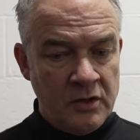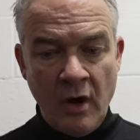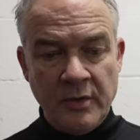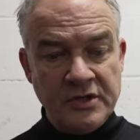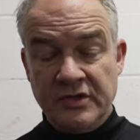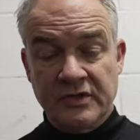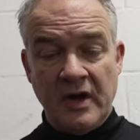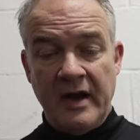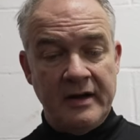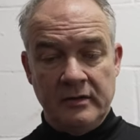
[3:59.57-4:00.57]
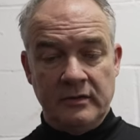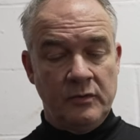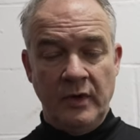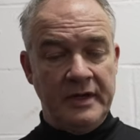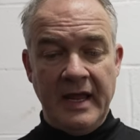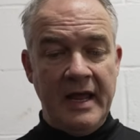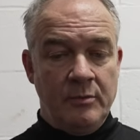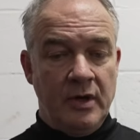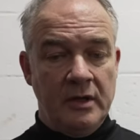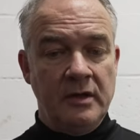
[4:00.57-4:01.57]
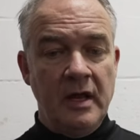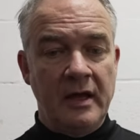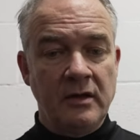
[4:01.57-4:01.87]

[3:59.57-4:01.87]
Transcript: You're always trying to win the game, but yeah,